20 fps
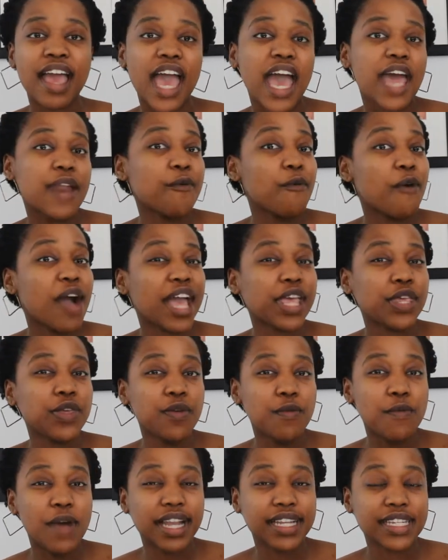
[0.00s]
and why
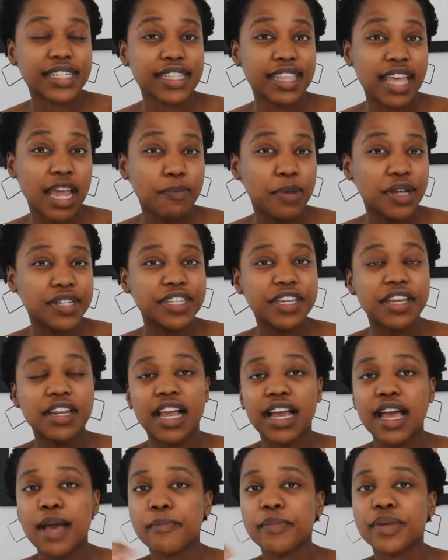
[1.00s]
you want that
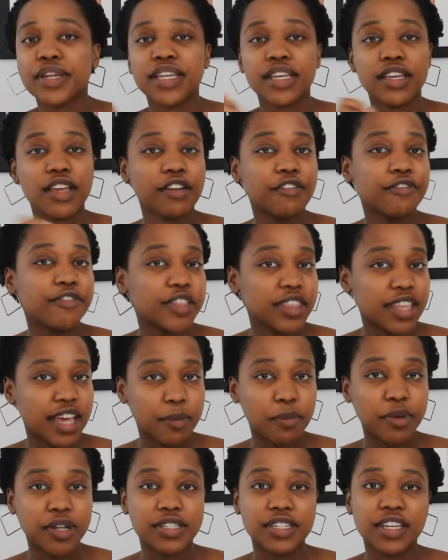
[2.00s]
particular company for
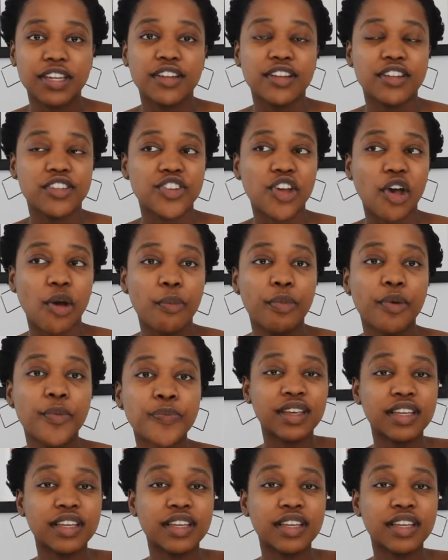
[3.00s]
that particular job.